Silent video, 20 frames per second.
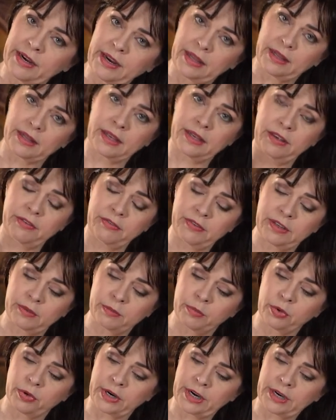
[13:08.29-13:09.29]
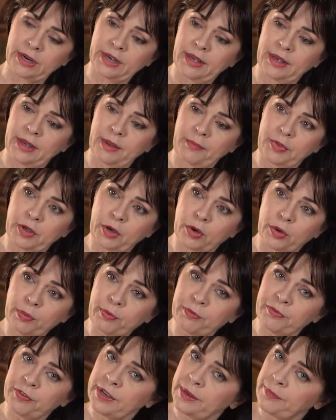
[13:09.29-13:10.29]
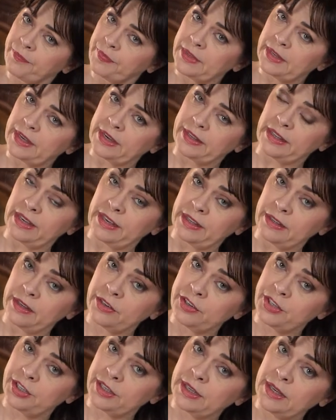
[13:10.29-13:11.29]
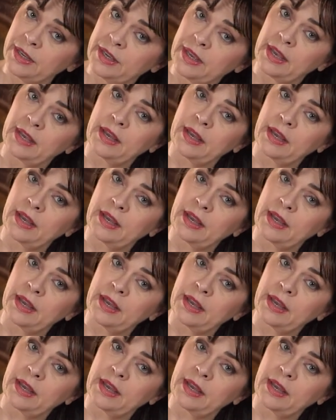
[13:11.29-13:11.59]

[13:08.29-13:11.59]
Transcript: and give it more oomph and energy,